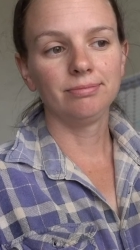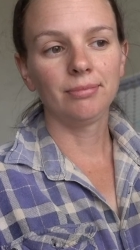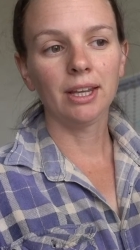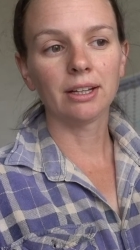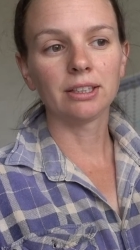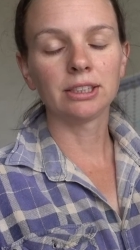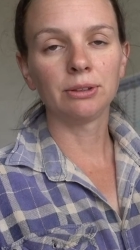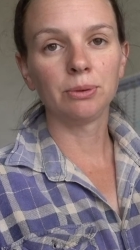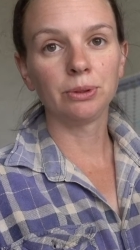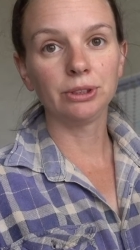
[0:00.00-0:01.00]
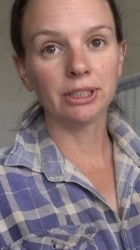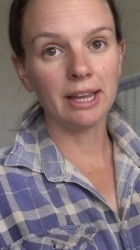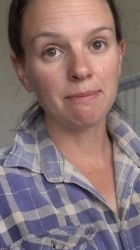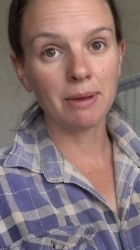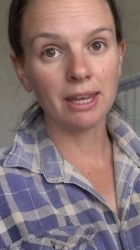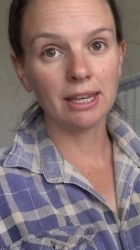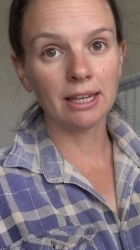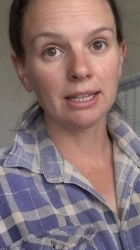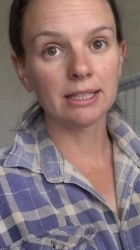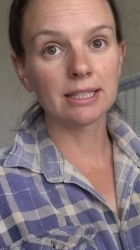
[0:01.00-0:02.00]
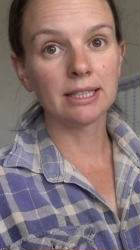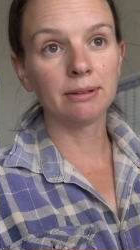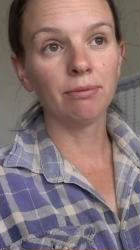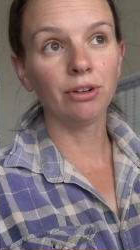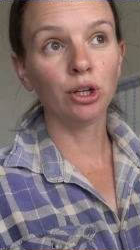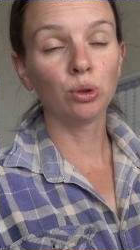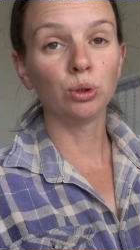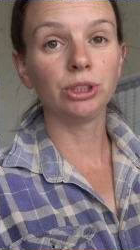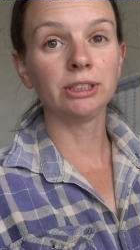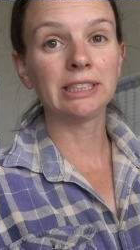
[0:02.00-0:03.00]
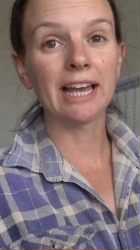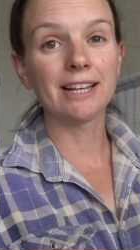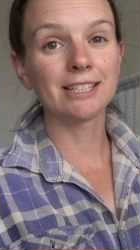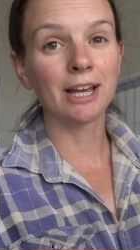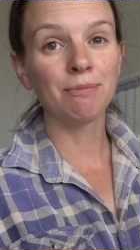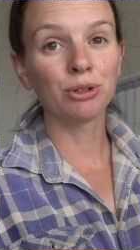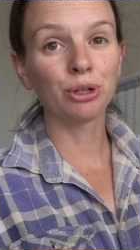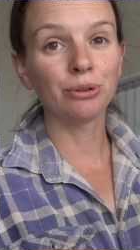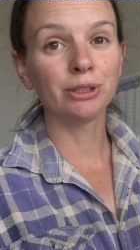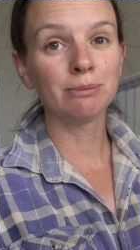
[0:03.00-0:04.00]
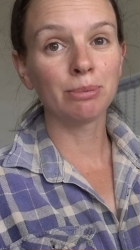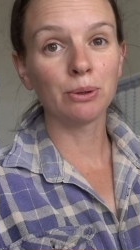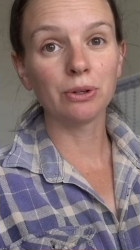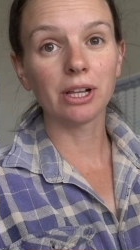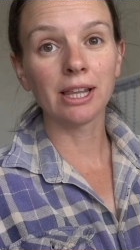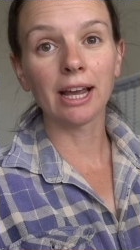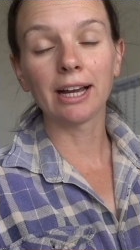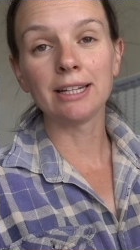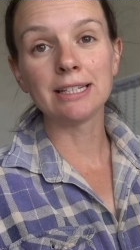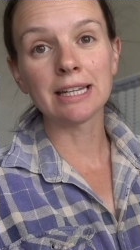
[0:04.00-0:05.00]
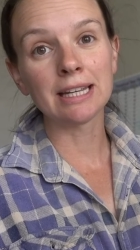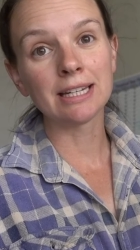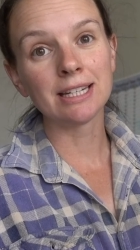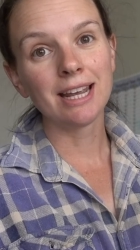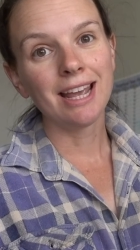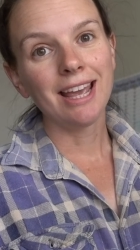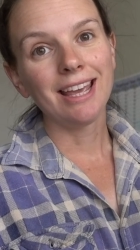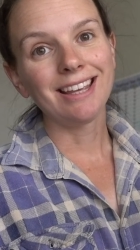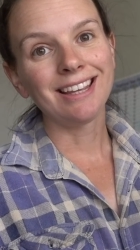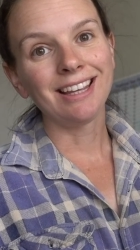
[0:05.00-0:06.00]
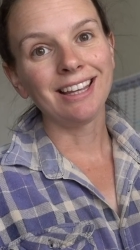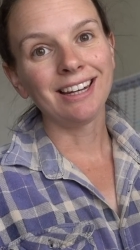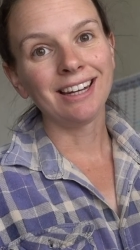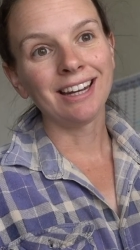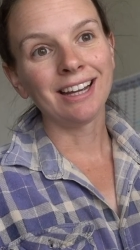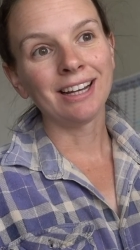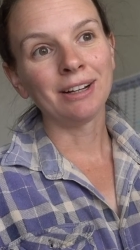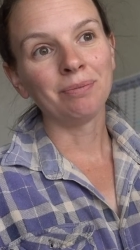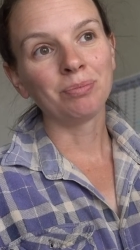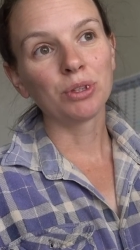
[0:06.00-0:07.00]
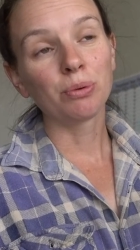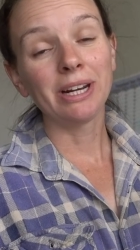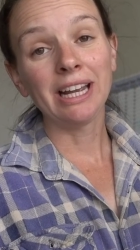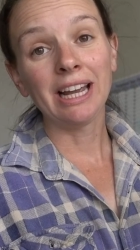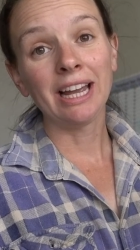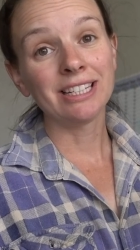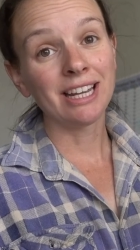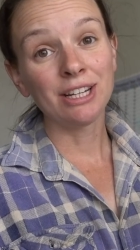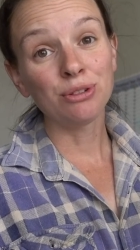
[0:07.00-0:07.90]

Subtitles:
Yeah, because I want to keep making some very cautious gains. I am not going to bulk like I did in 2018,